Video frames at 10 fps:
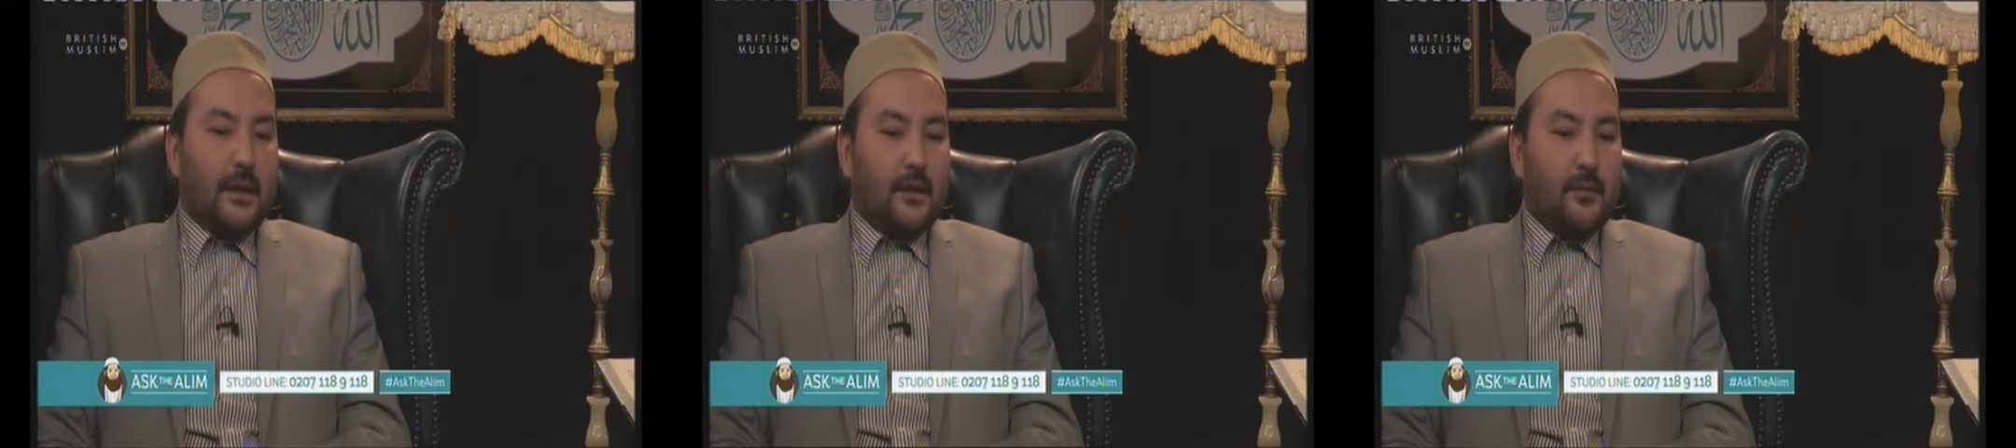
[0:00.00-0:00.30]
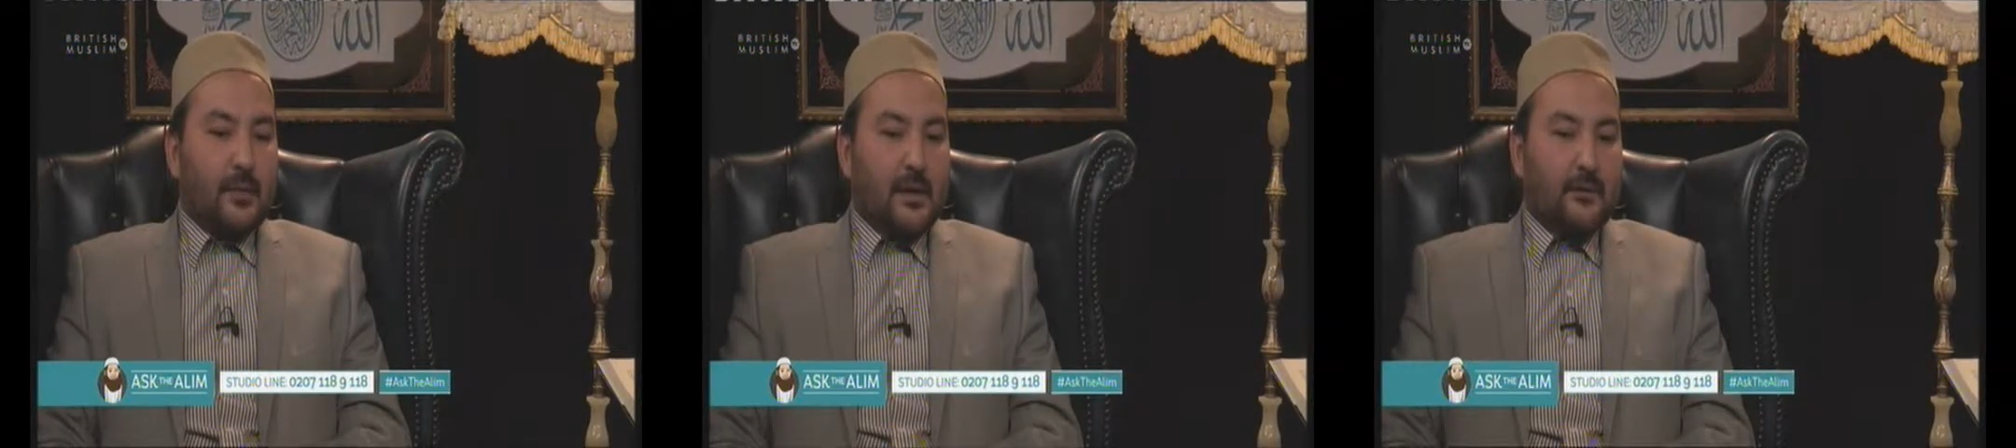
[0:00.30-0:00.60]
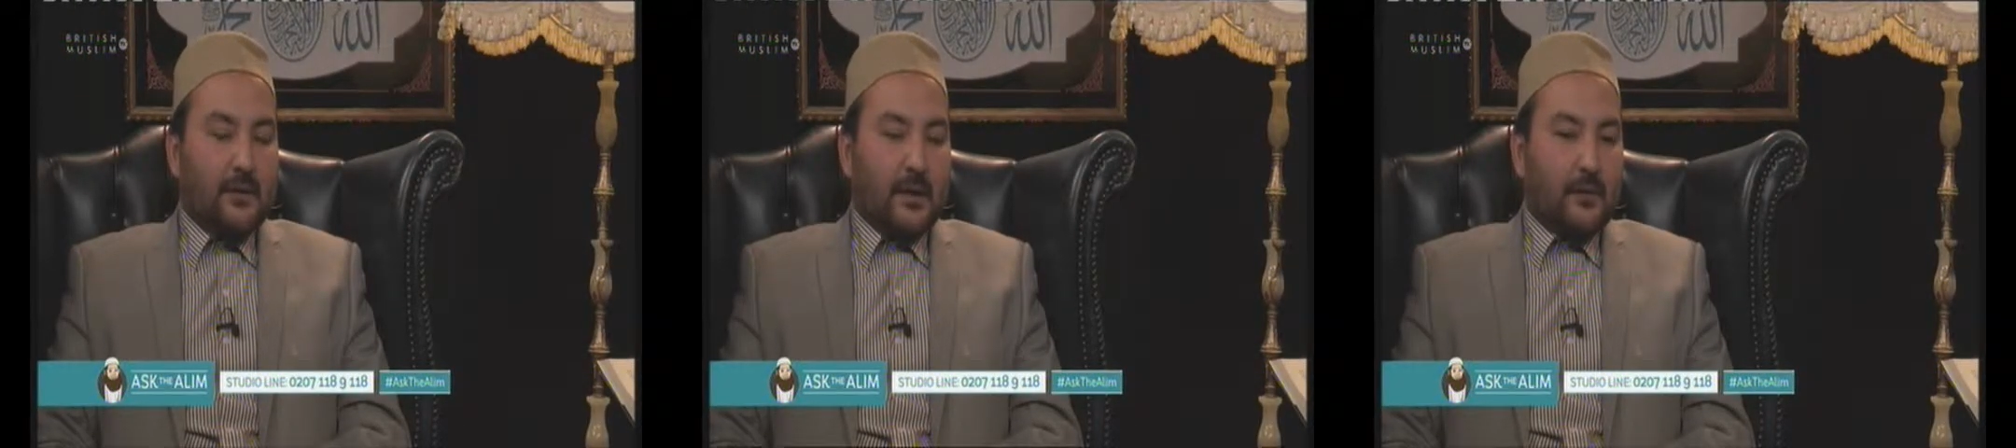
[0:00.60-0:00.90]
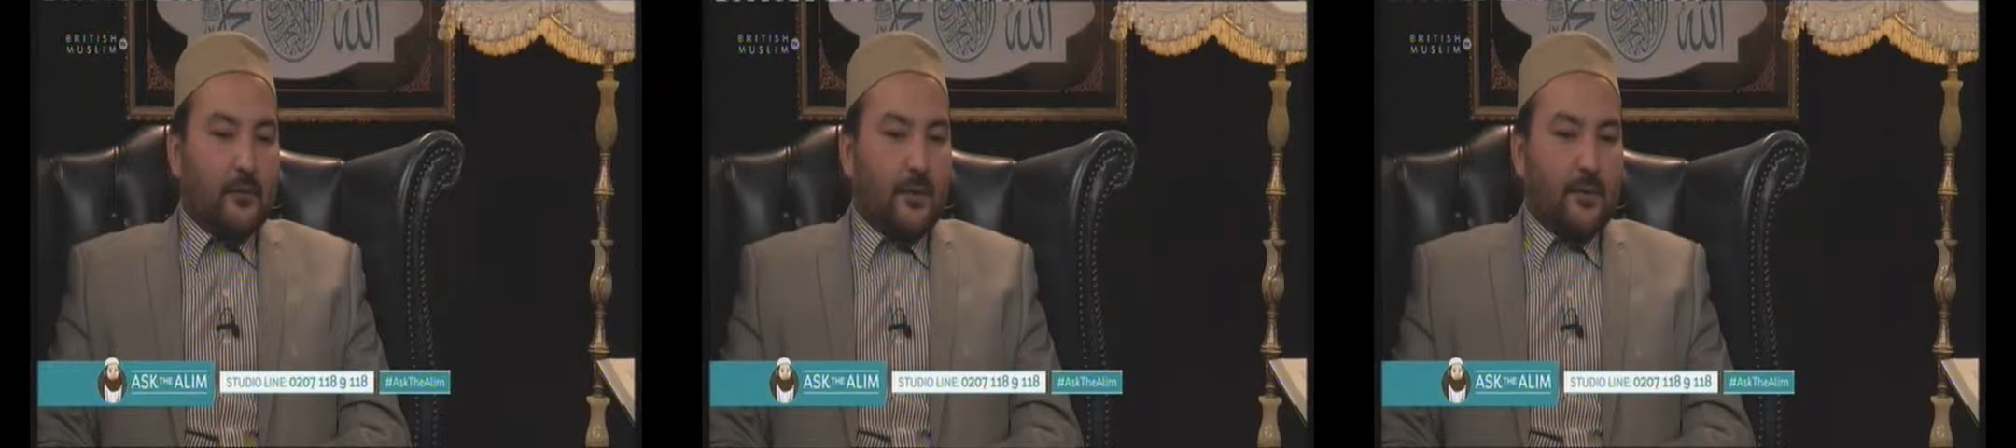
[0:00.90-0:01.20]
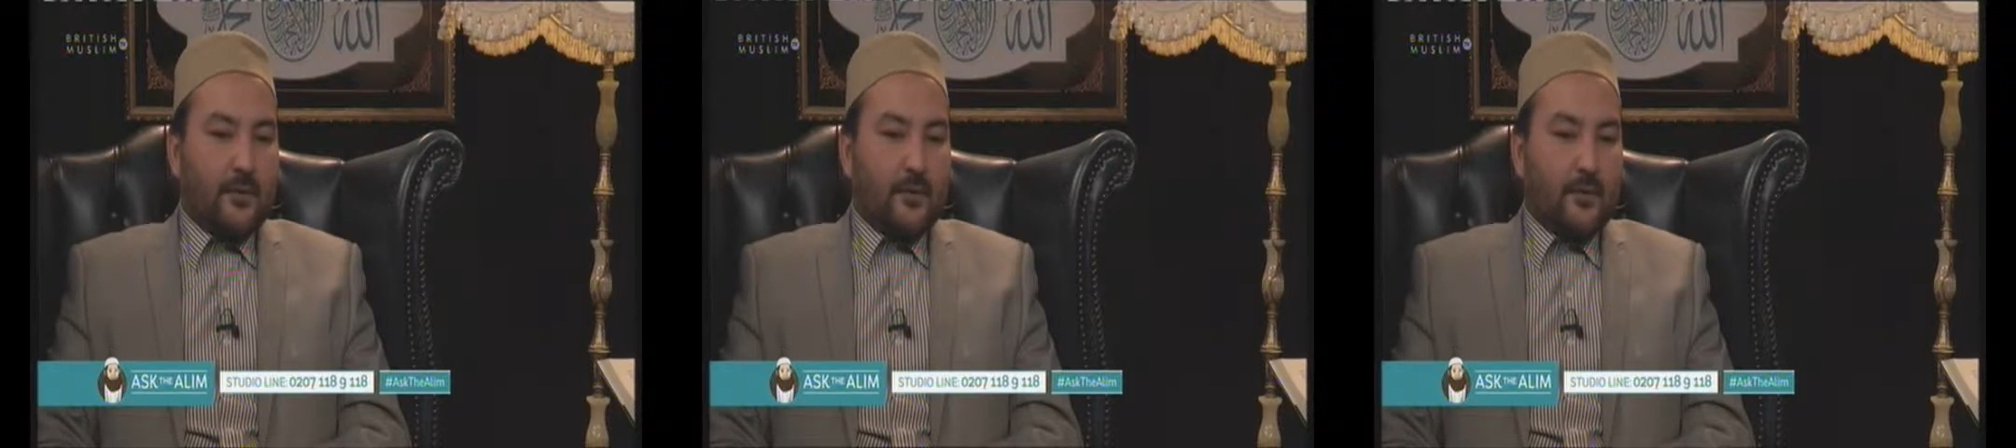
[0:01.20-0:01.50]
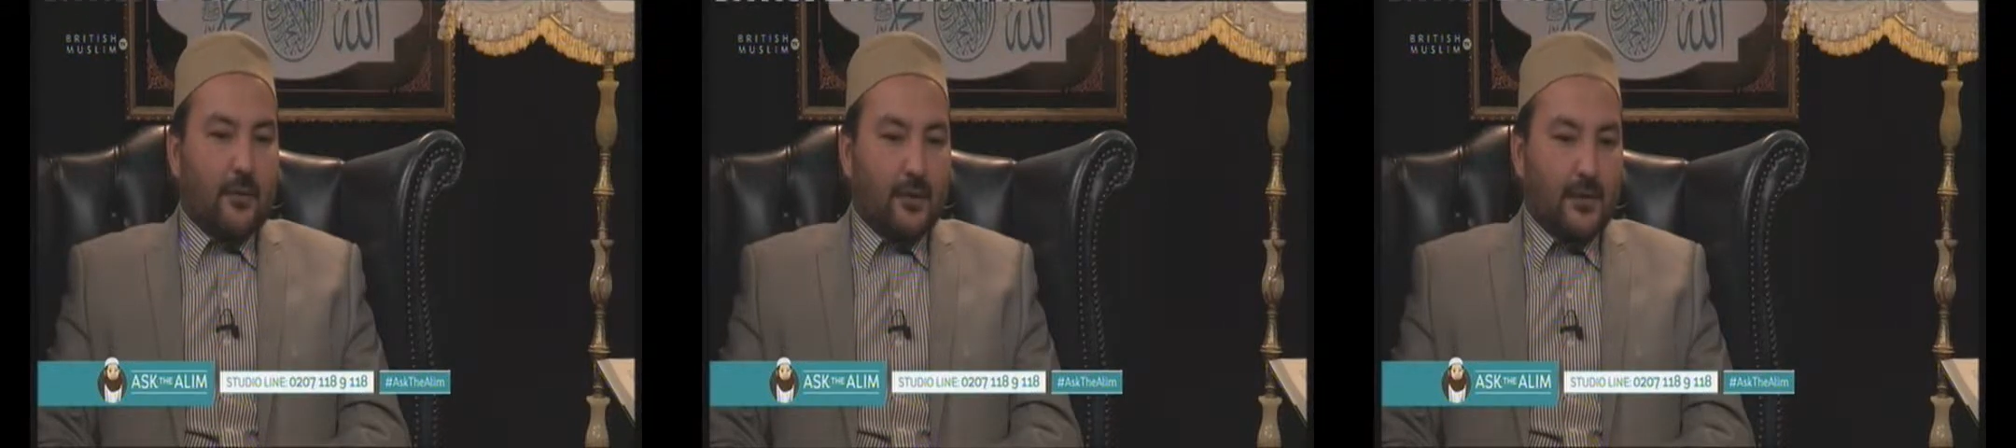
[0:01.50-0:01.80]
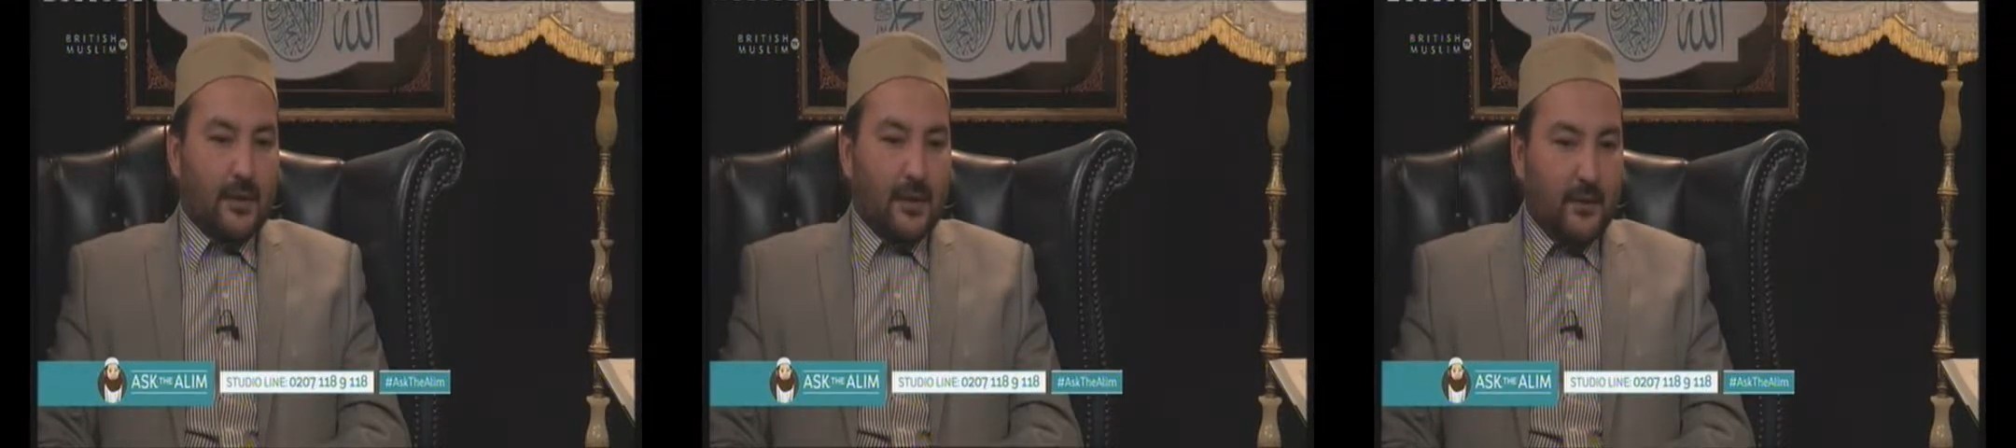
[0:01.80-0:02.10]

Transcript: uh, we have to ask what's the meaning of considering.